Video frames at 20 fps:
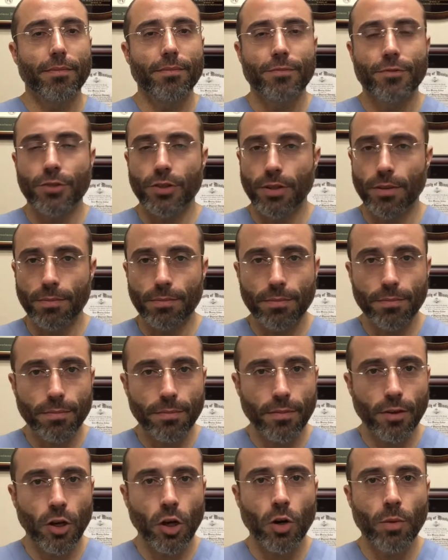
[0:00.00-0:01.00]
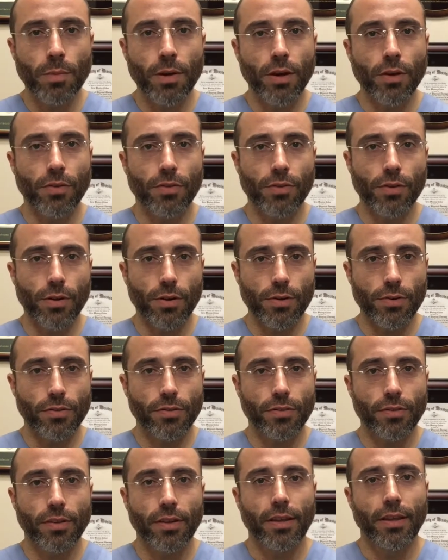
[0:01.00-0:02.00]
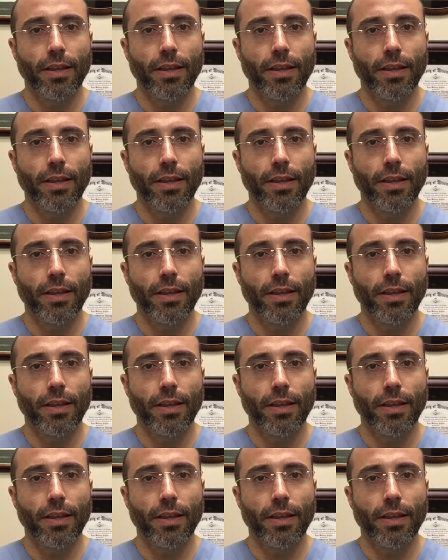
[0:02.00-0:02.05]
was a home health nurse